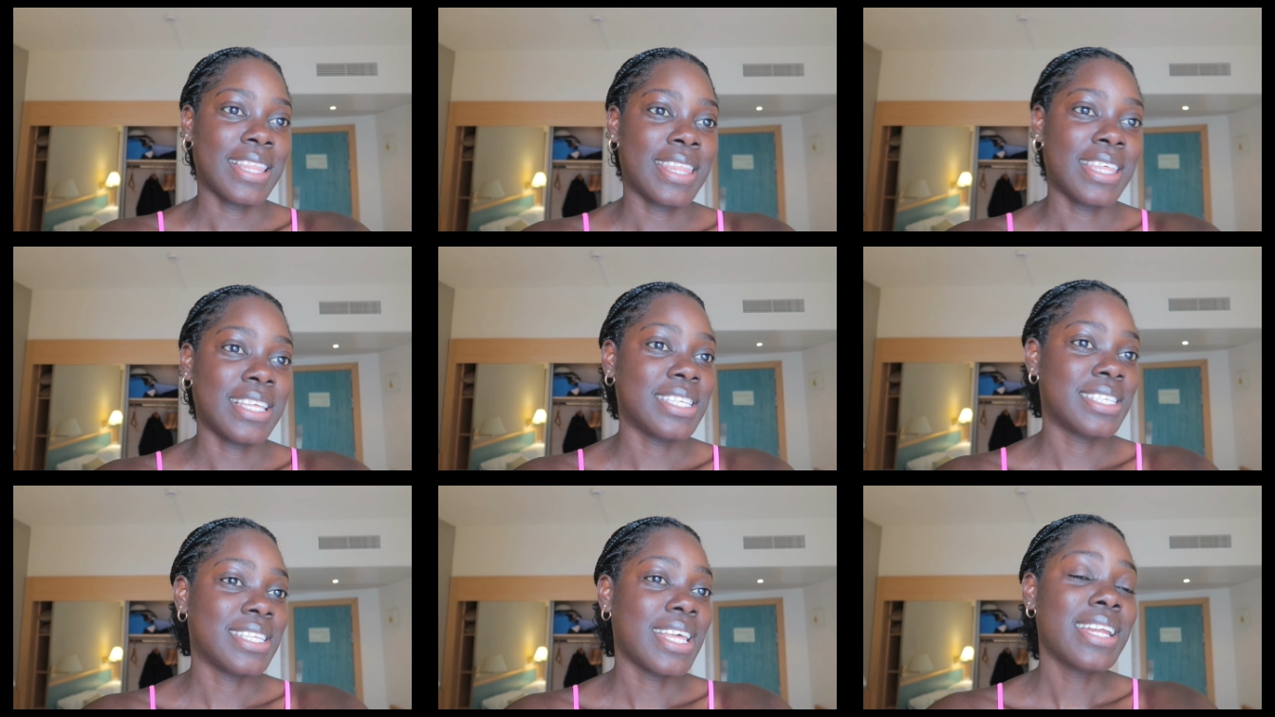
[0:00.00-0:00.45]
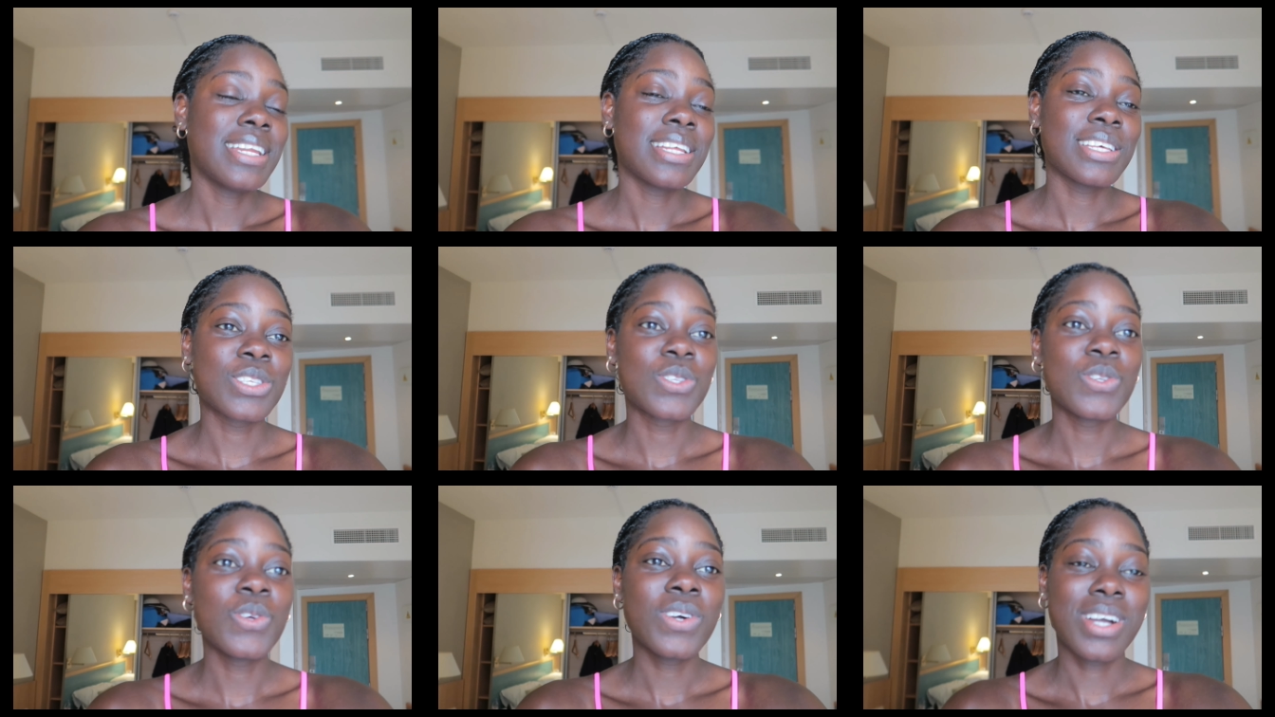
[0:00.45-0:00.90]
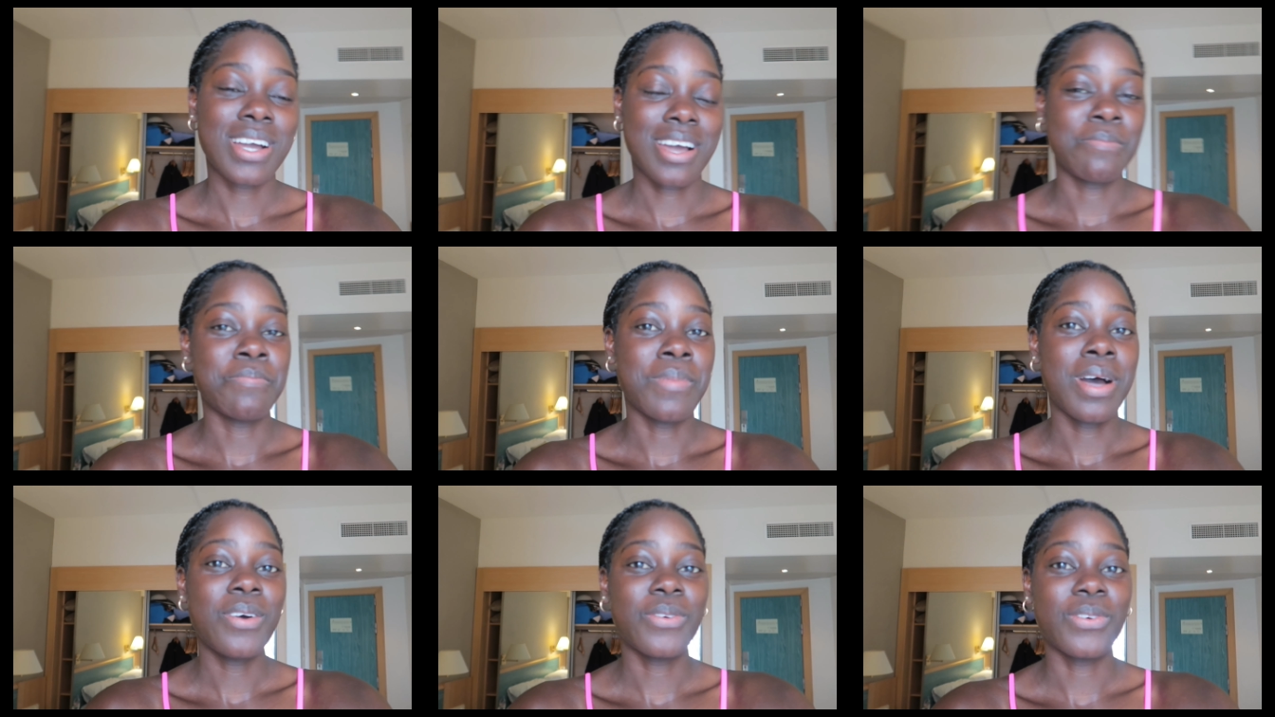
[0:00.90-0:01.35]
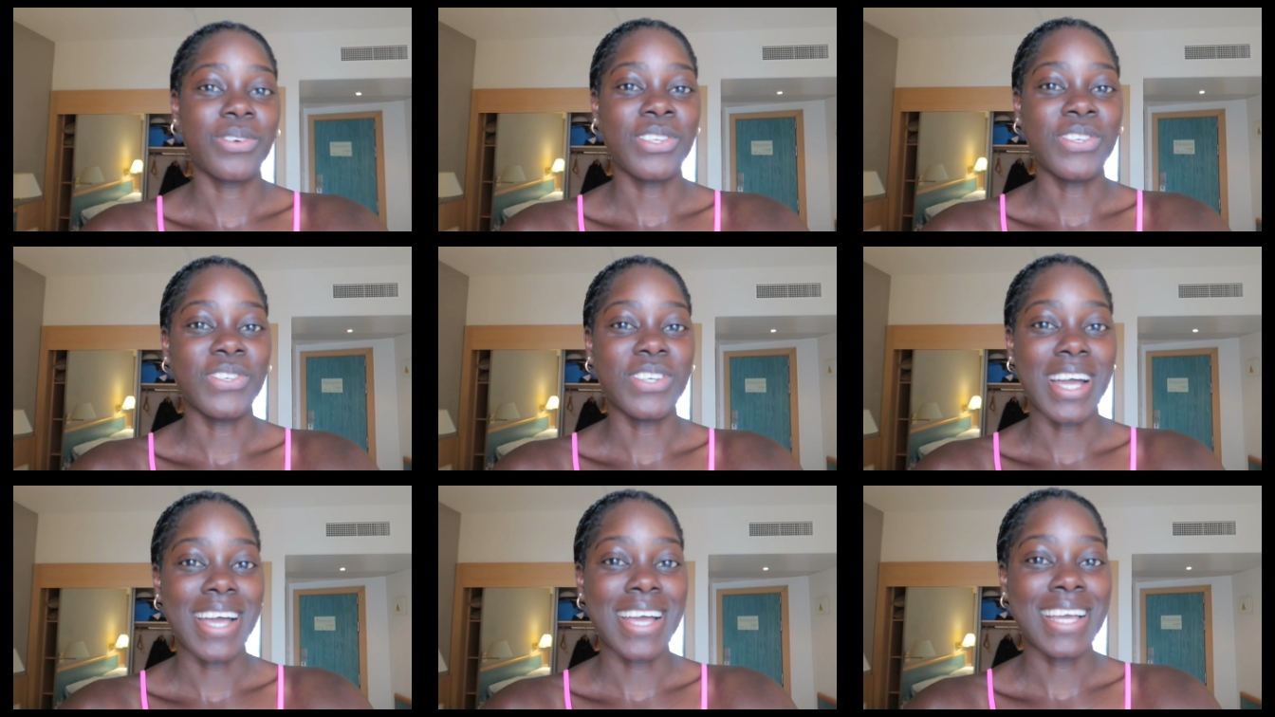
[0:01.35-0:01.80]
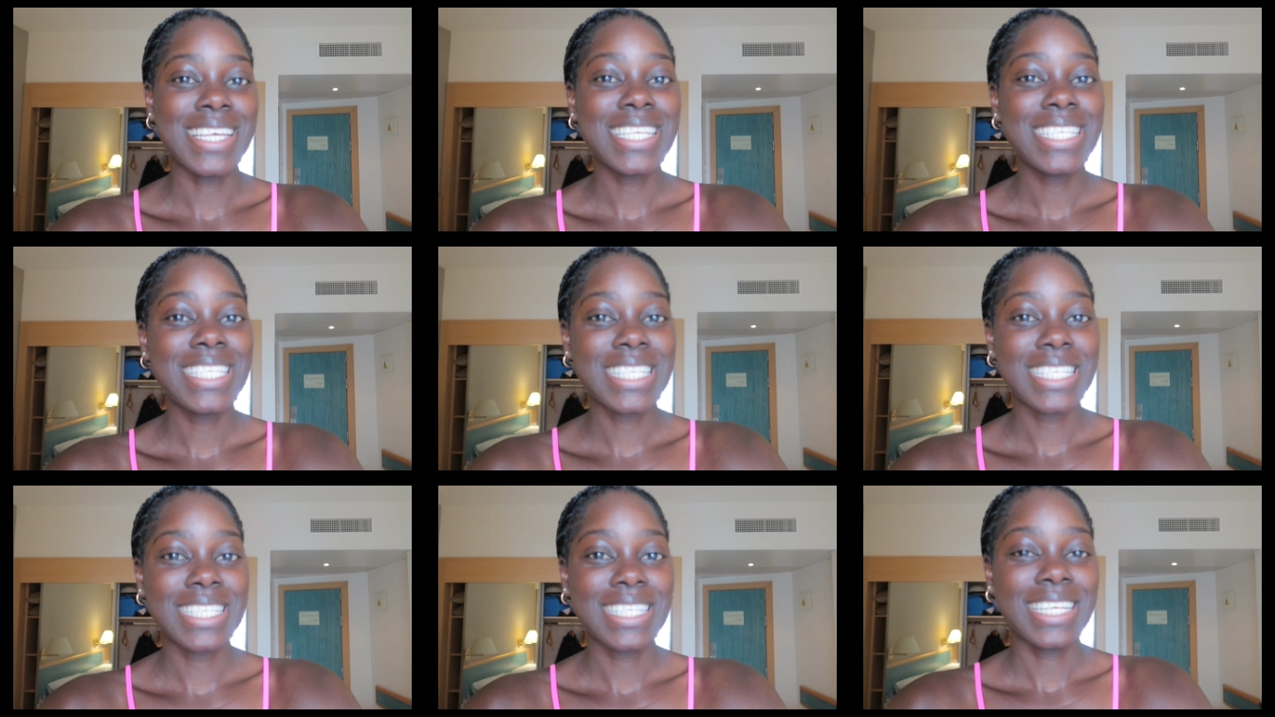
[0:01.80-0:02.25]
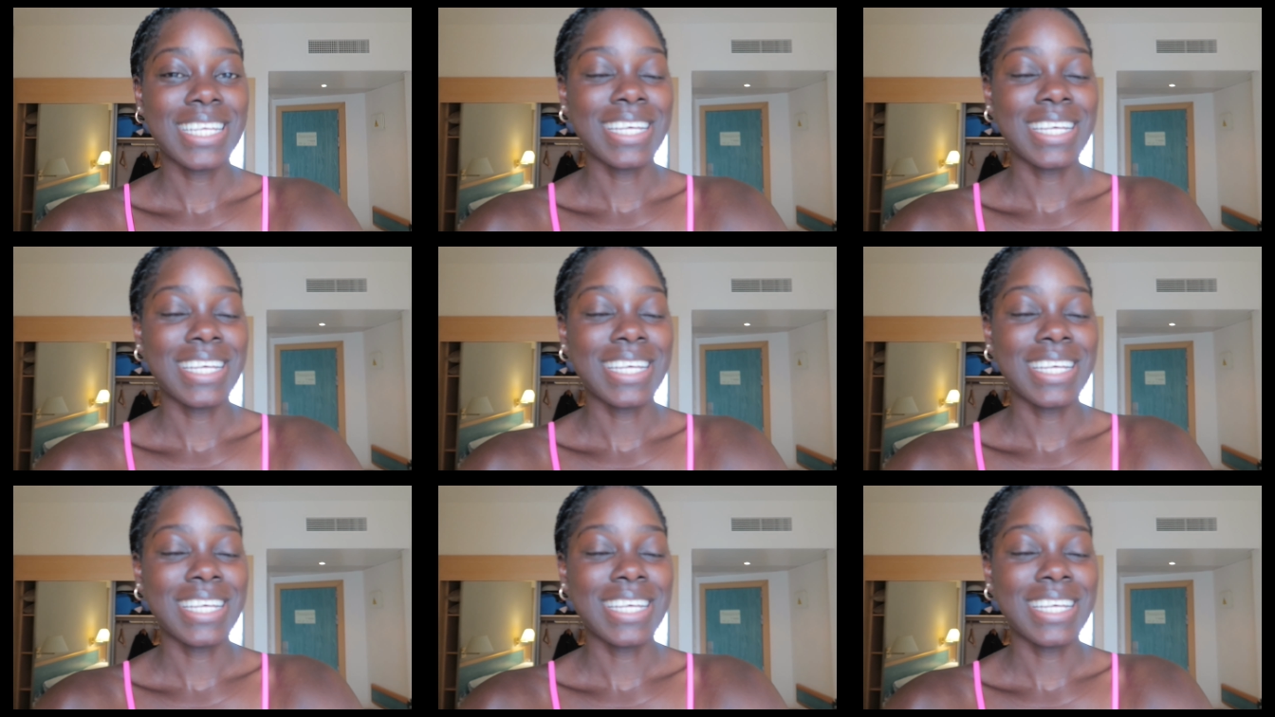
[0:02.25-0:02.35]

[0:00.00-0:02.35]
the sun has not come out you guys